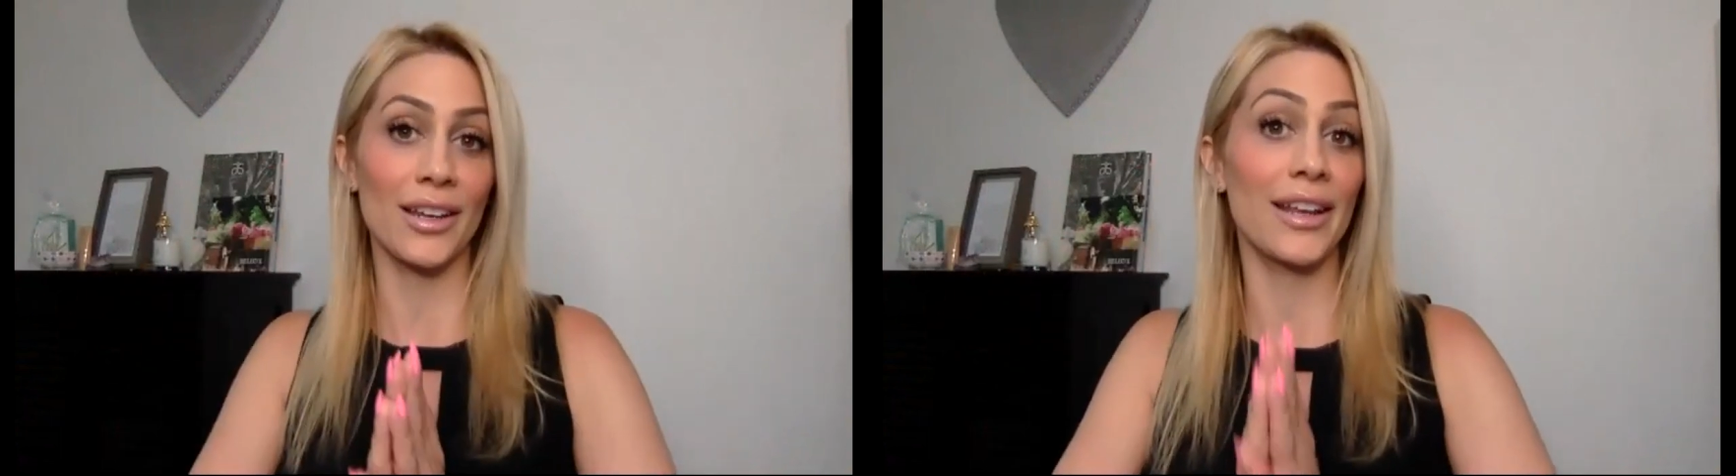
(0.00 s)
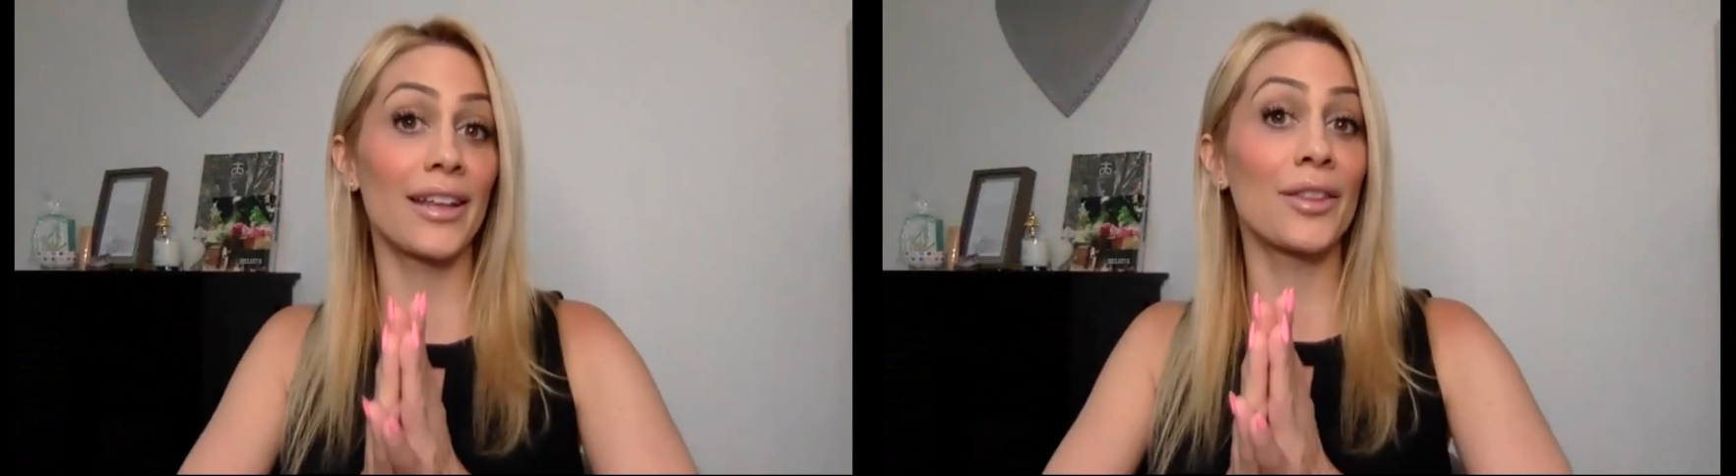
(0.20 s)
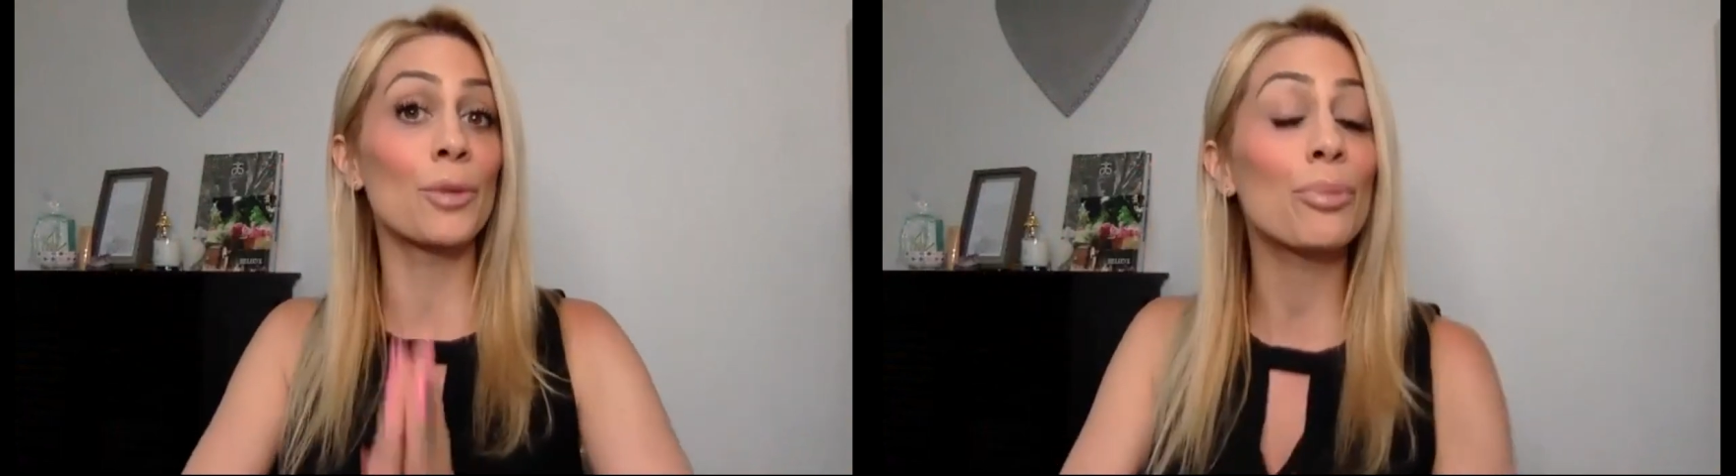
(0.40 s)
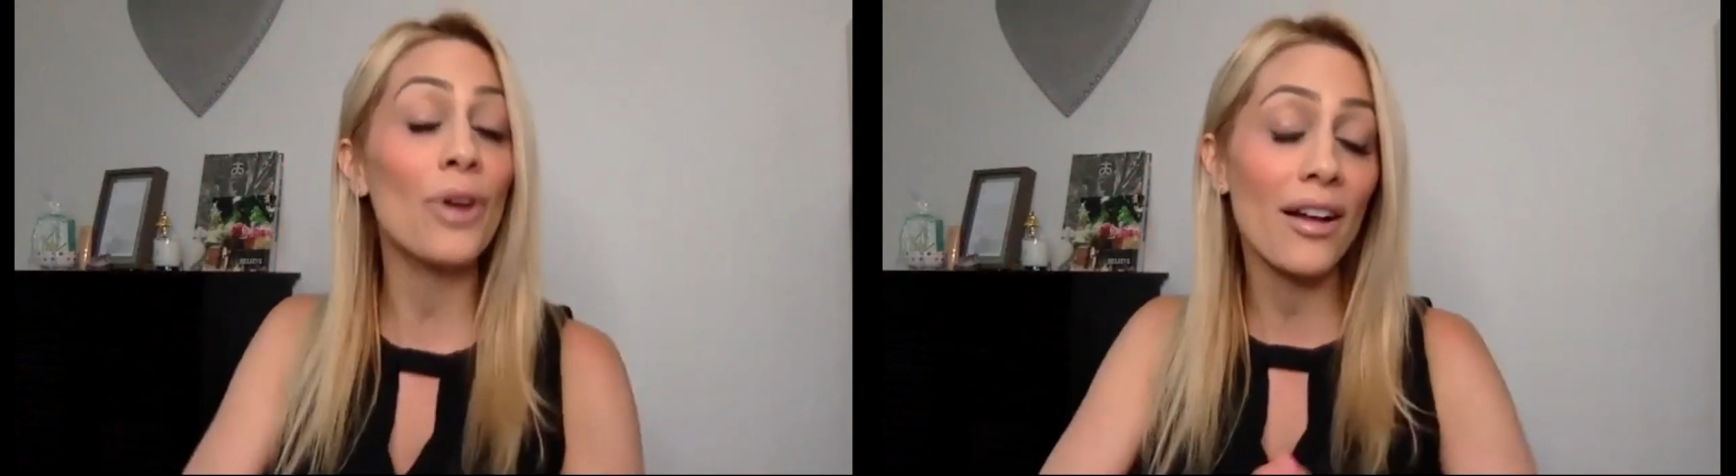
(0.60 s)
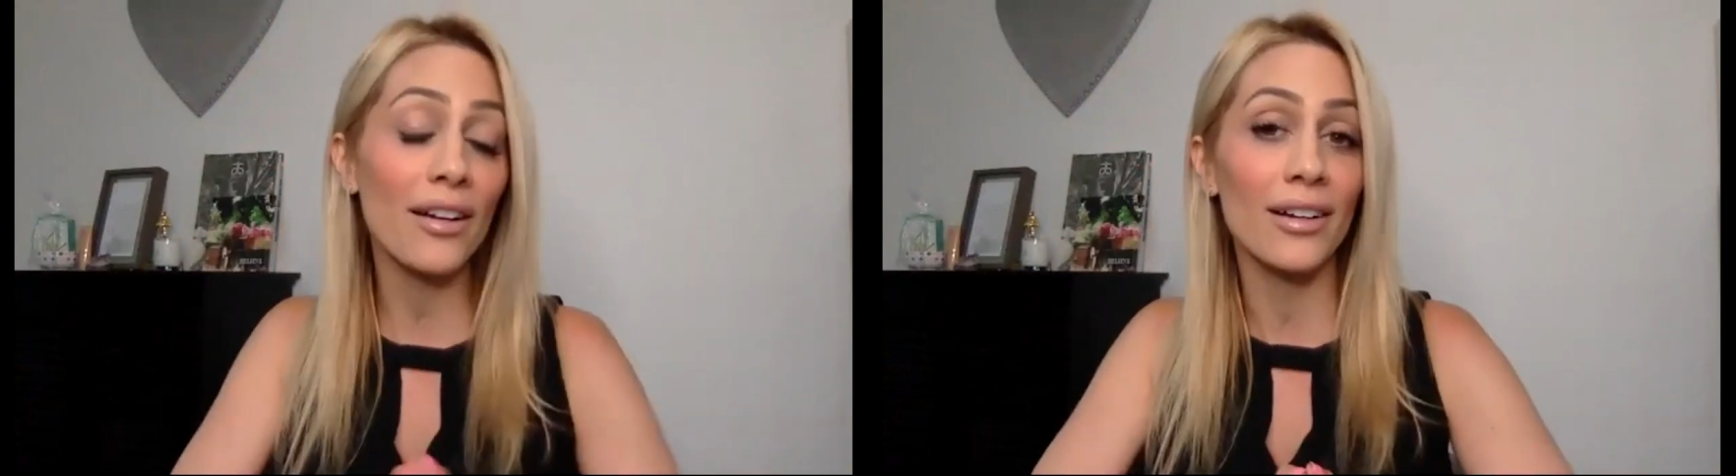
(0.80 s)
in the
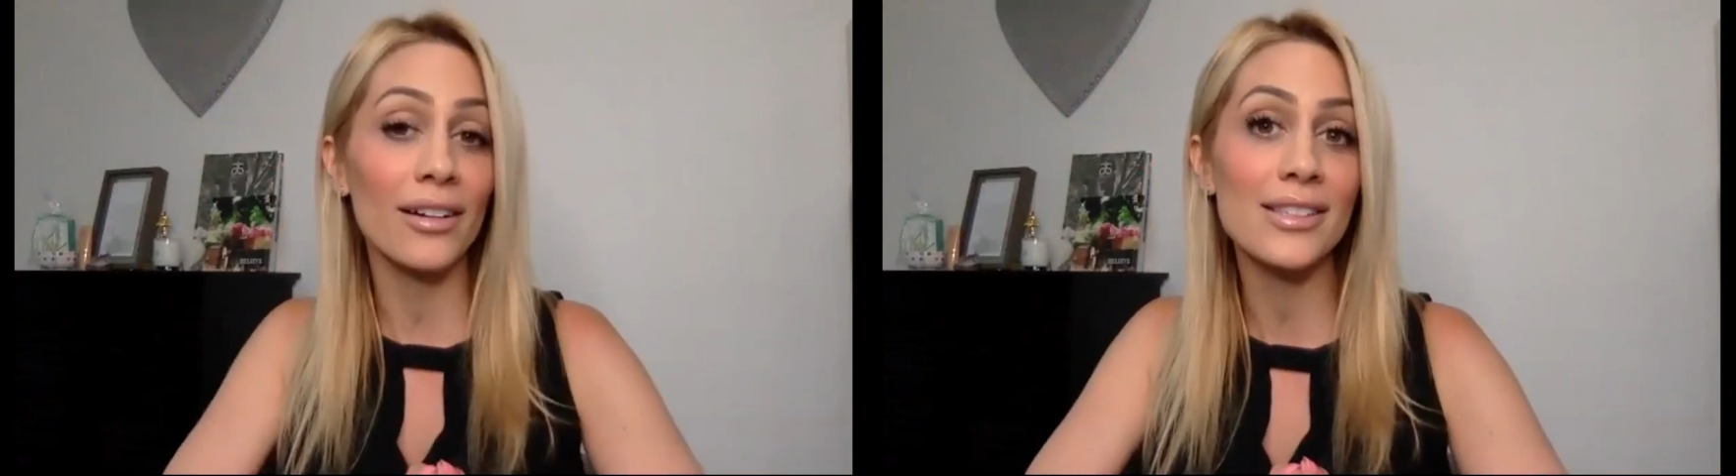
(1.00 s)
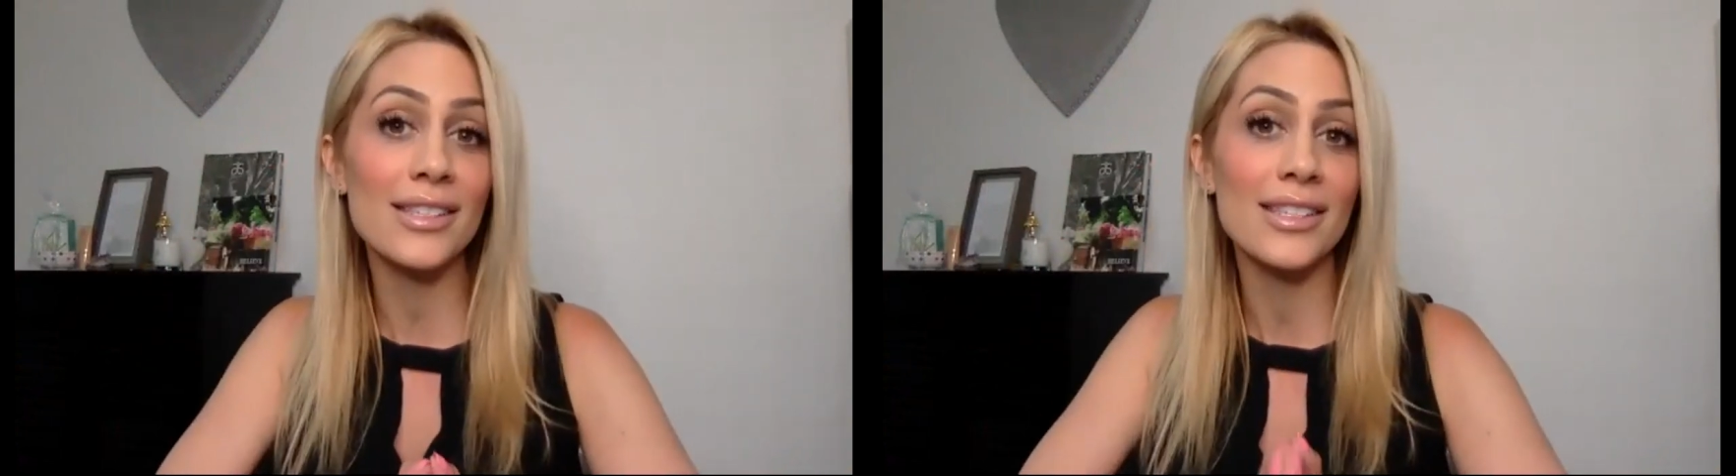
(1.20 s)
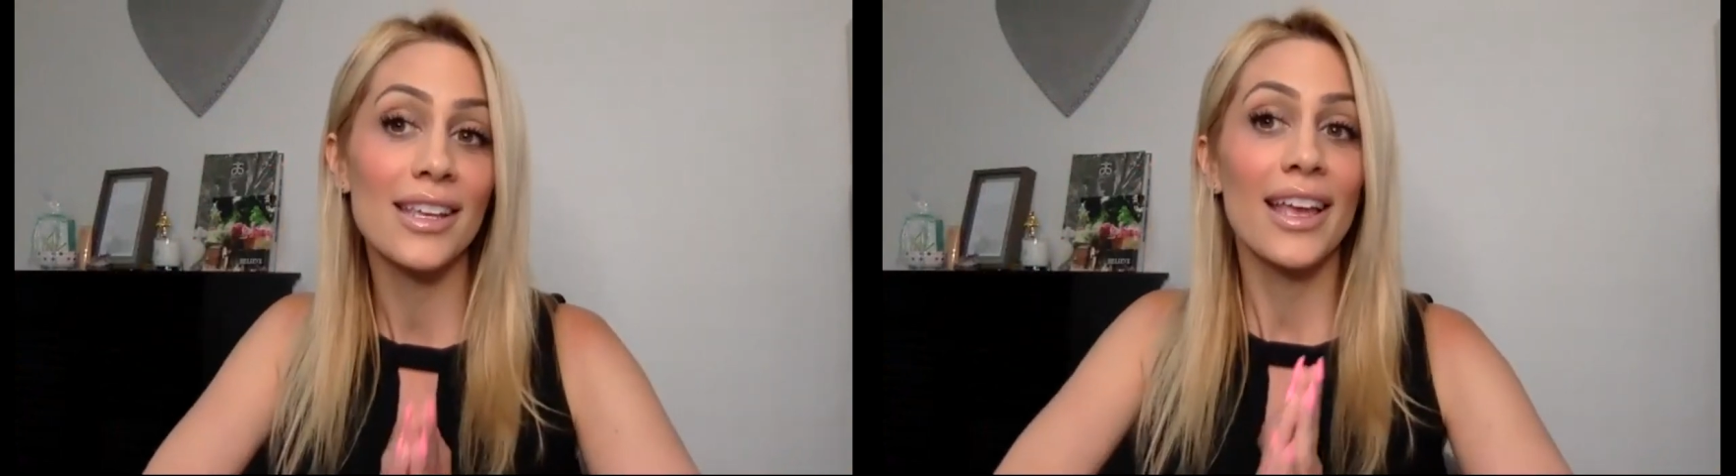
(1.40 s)
products